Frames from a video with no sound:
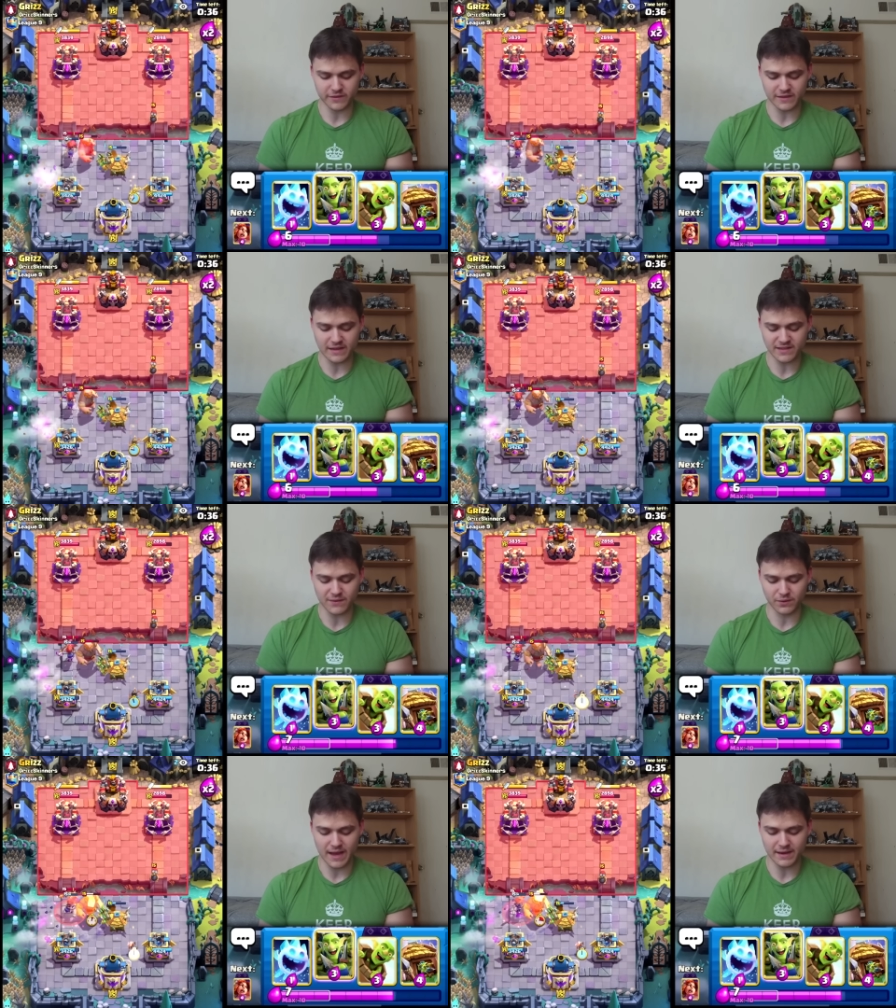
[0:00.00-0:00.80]
This guy does
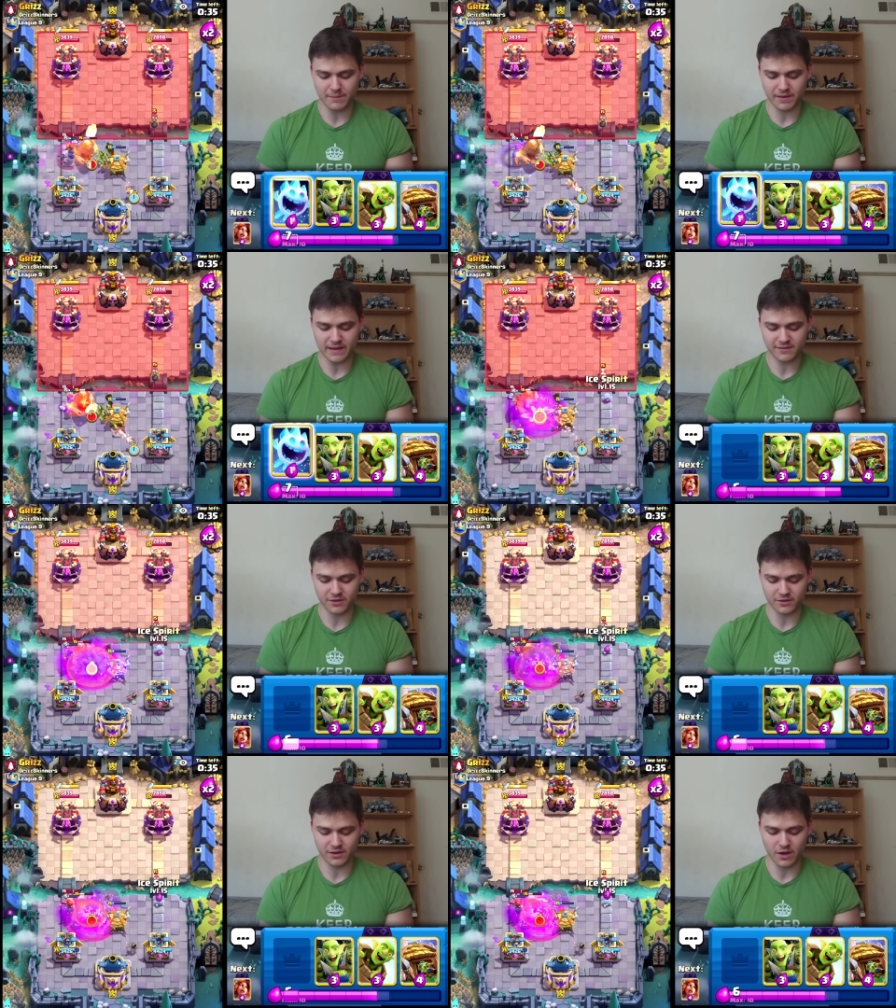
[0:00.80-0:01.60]
have lightning, but that's
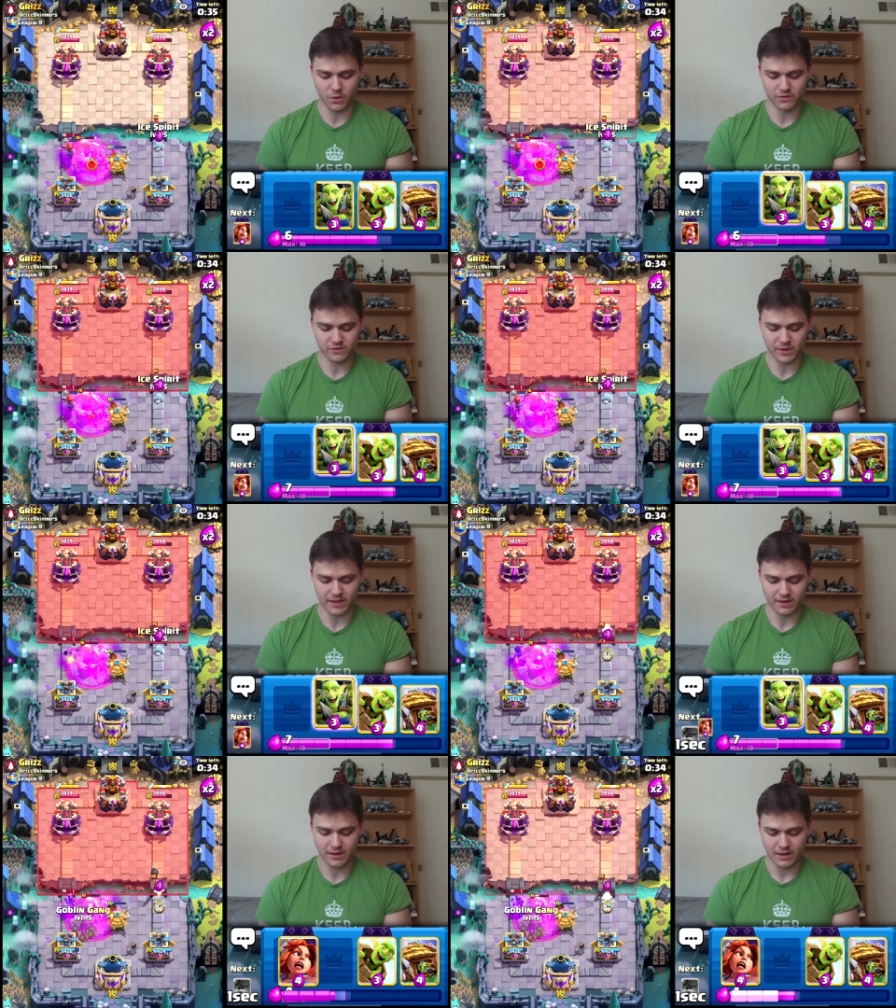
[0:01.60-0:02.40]
good to know so we
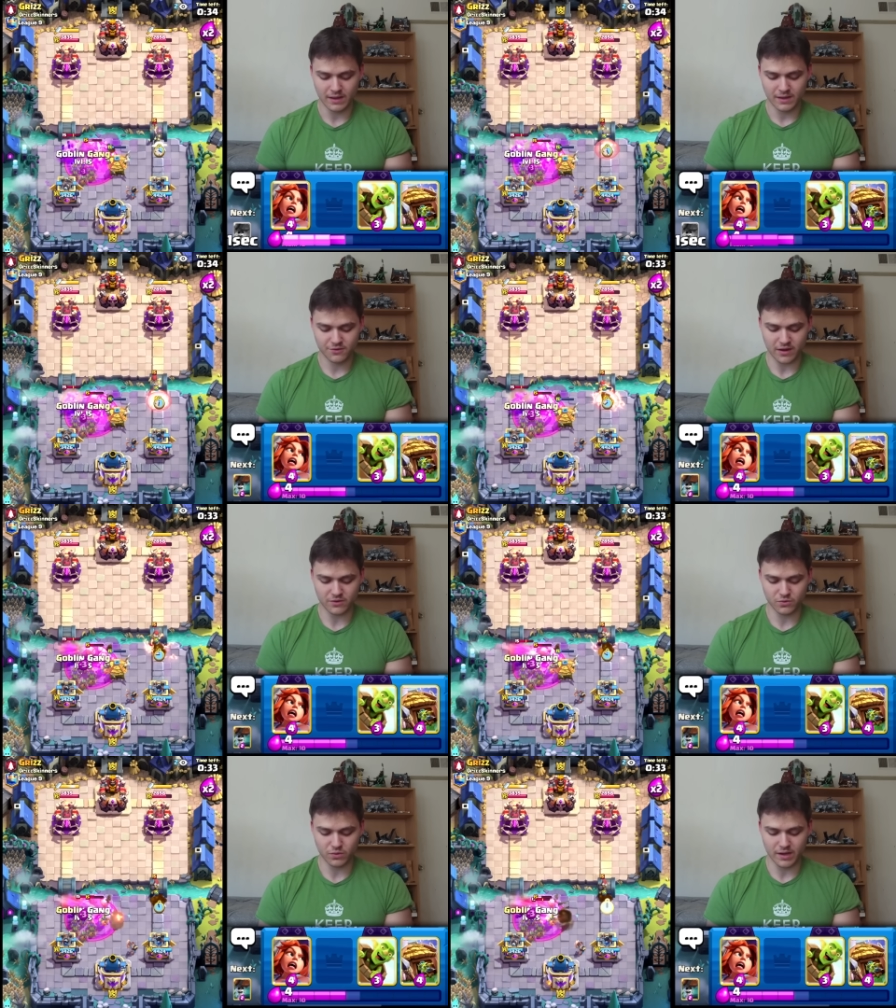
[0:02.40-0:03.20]
can try
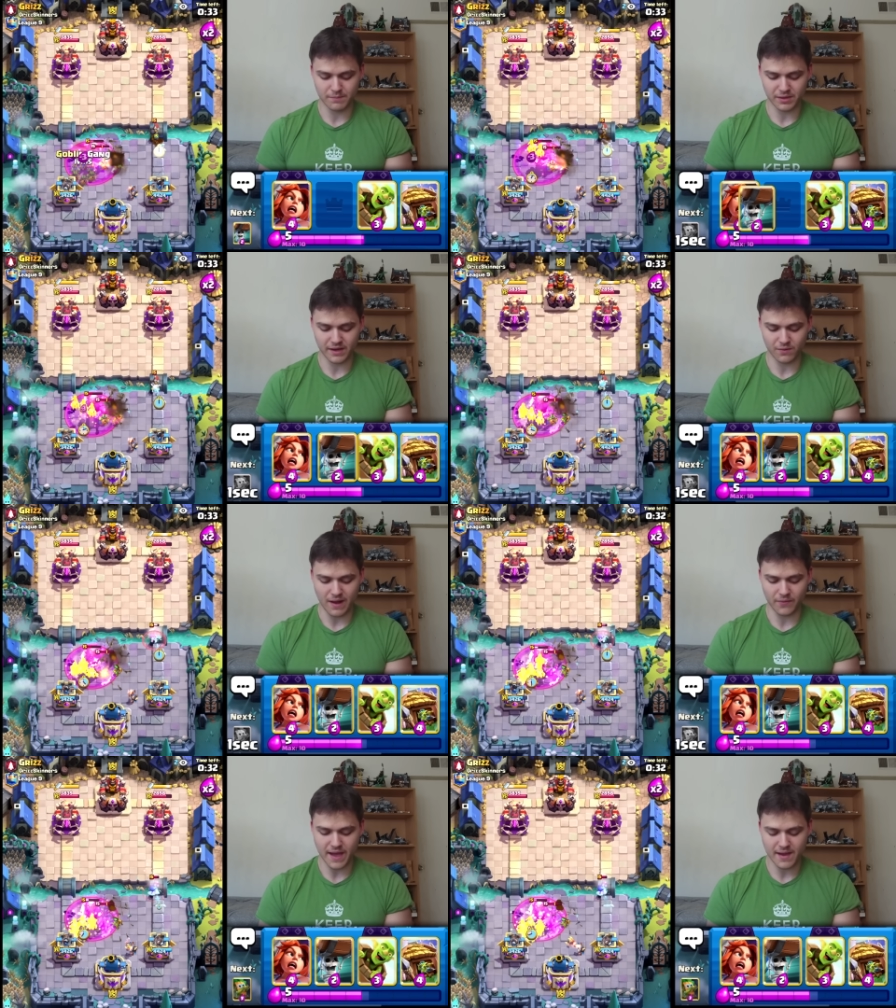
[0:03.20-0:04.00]
to play
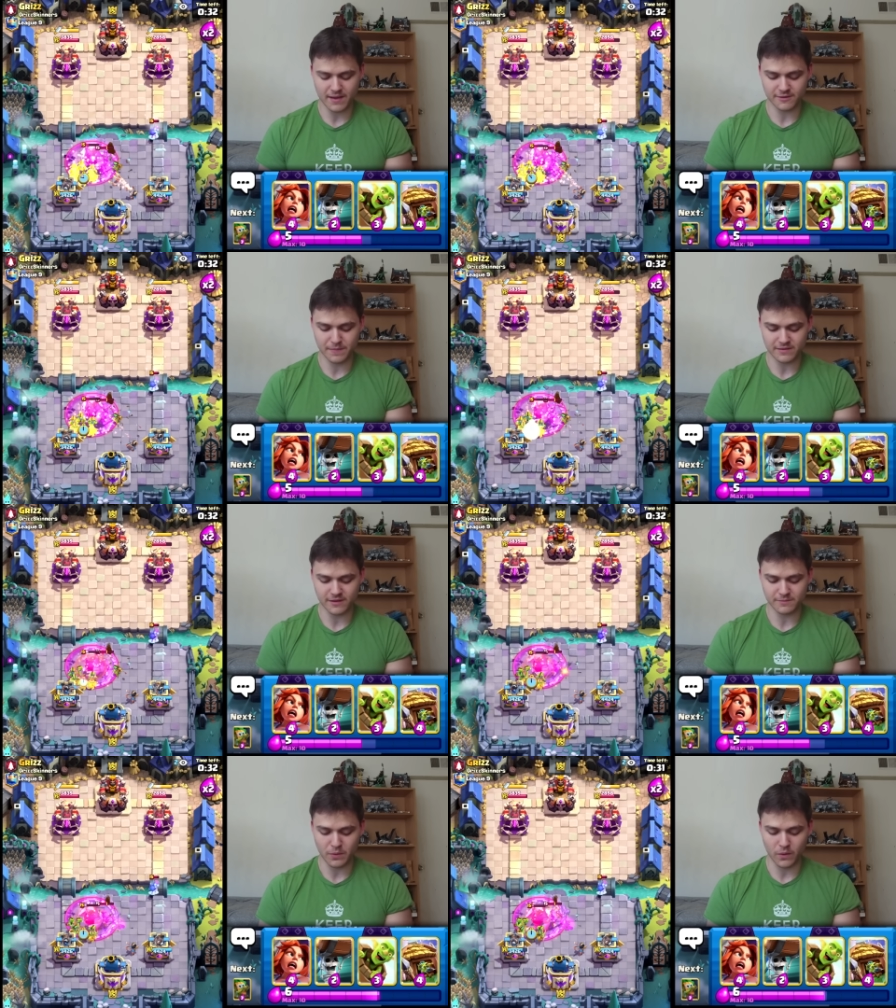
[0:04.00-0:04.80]
around that as best
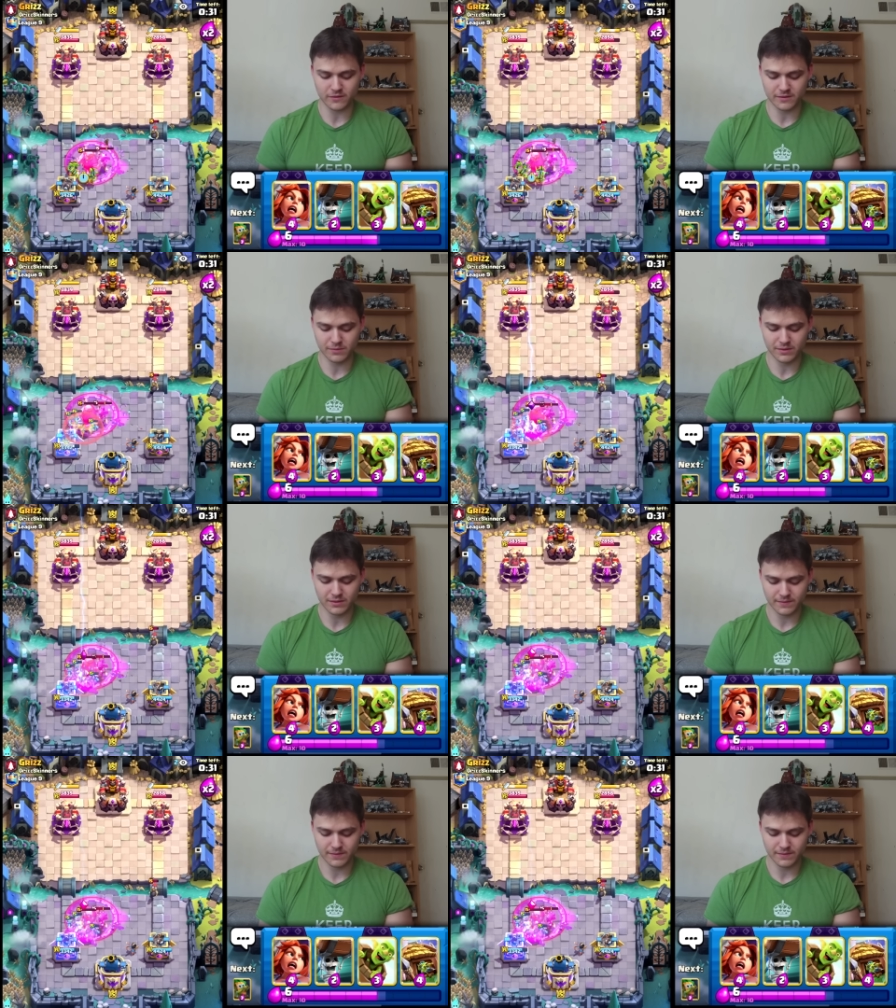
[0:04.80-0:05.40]
as possible.